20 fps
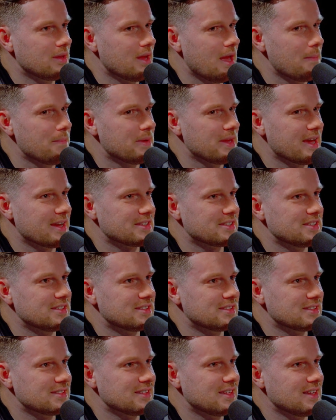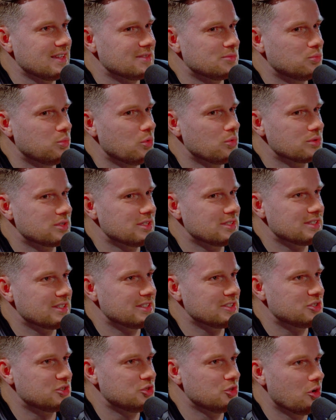MBS is walked into
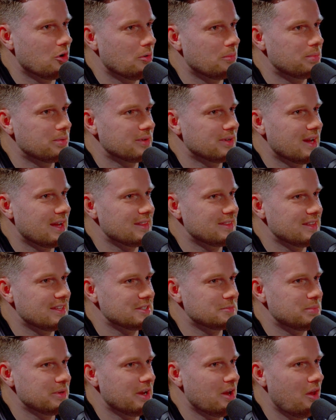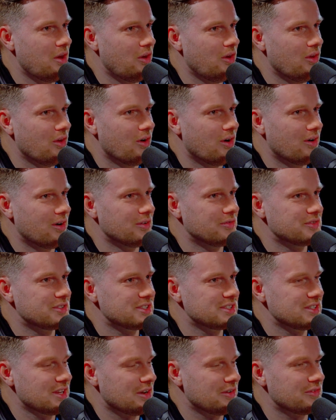this job and there's been a lot of
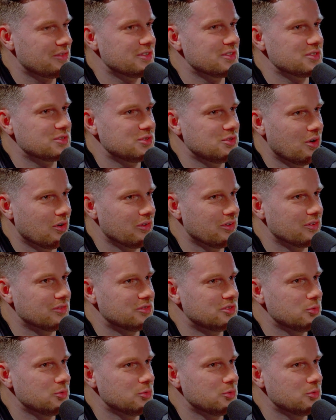stuff that's gone on.